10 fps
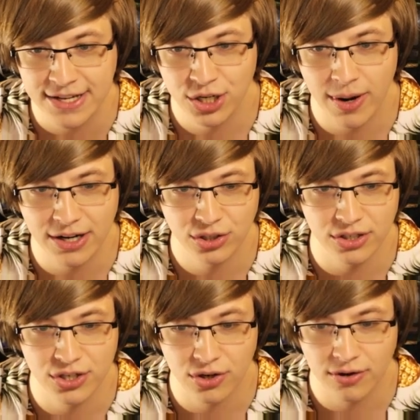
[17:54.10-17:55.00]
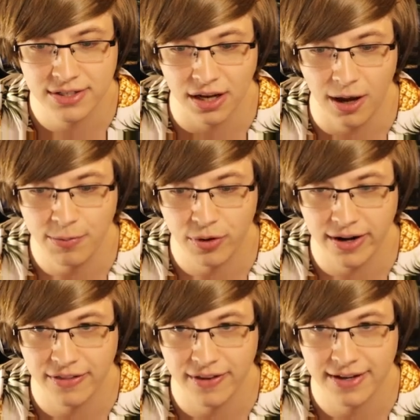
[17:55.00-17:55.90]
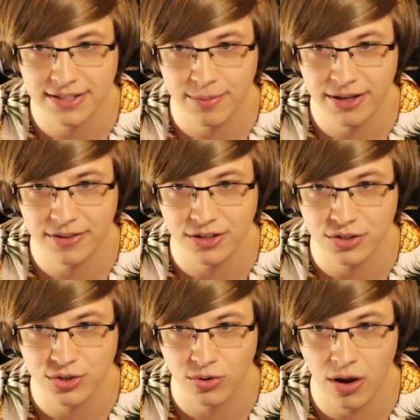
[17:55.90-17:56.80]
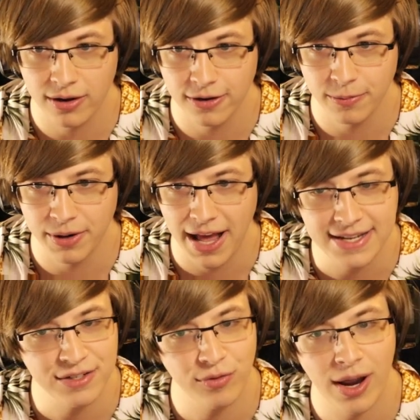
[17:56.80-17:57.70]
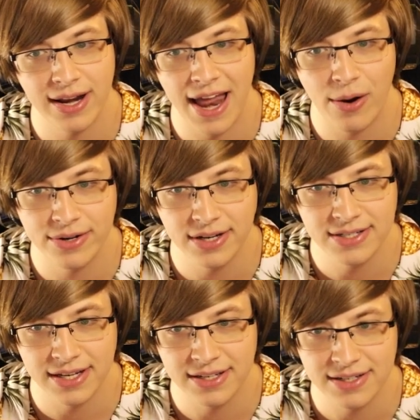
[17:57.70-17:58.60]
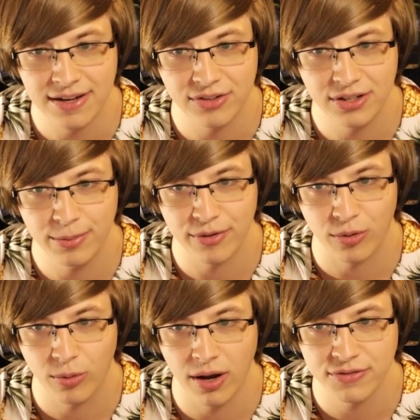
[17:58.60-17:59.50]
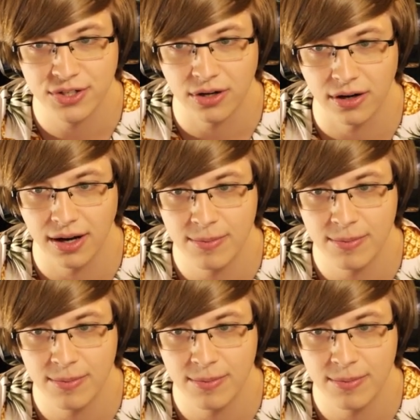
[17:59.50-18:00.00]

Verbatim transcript: you actually start to upgrade things and make things stronger. But as of right now, it does it does have a little bit of a rough start.